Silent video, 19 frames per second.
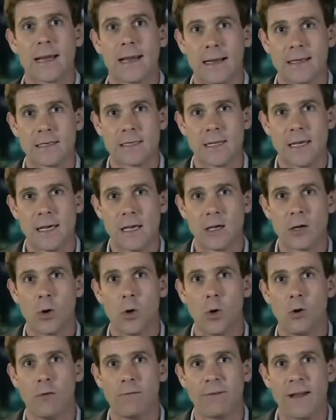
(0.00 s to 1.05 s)
as the
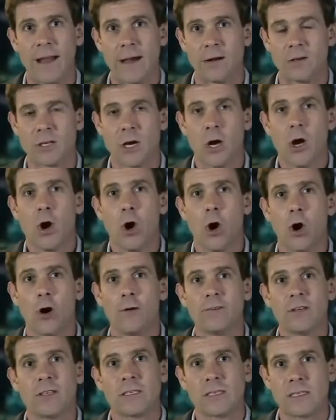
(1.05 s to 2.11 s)
court found,
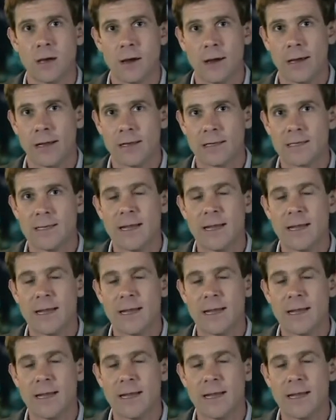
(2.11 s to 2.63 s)
of science.